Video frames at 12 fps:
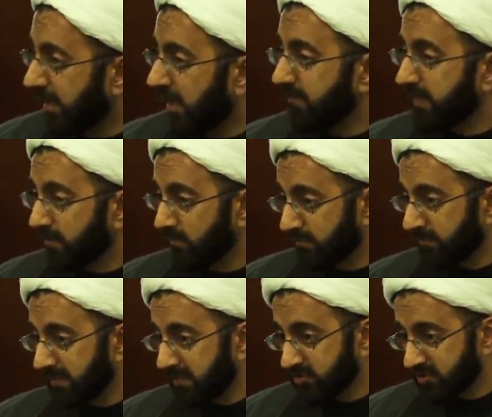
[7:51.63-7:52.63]
Amirul
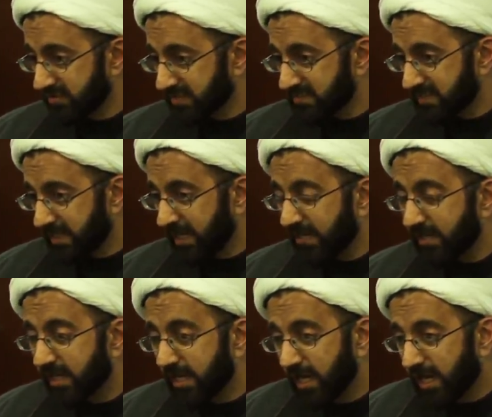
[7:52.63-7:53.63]
Mu'mineen, she says that
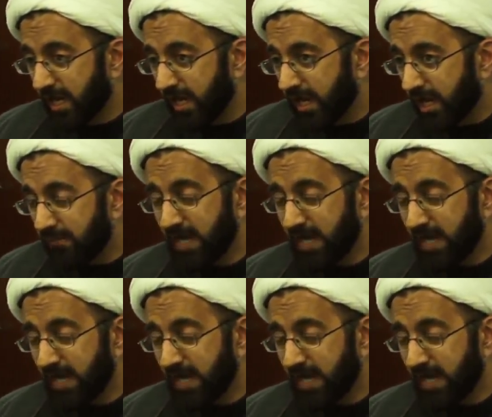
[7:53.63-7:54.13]
I'm